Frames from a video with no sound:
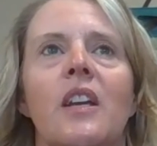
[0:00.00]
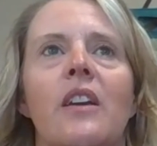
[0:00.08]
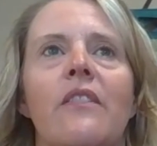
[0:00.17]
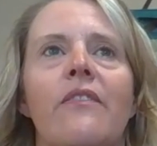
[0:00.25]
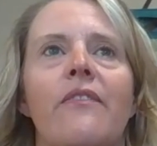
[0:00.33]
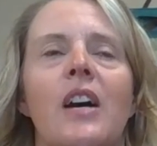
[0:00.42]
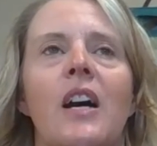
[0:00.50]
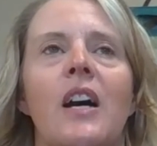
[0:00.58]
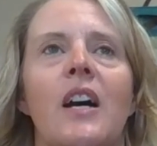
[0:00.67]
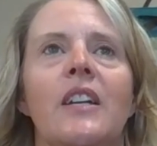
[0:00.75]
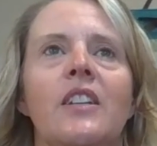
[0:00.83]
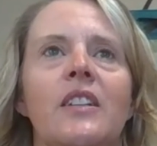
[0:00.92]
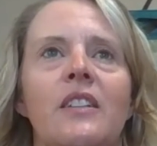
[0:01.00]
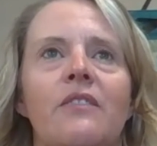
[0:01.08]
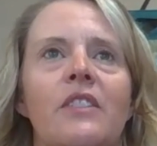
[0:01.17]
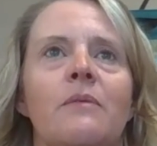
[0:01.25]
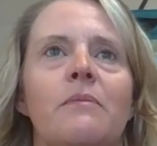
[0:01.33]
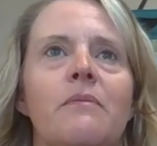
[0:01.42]
if I could give
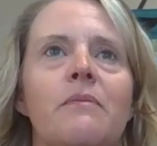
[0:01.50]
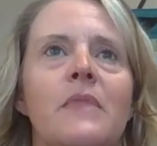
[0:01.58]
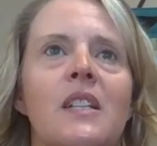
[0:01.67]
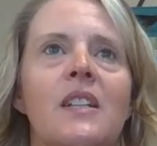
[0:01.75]
them,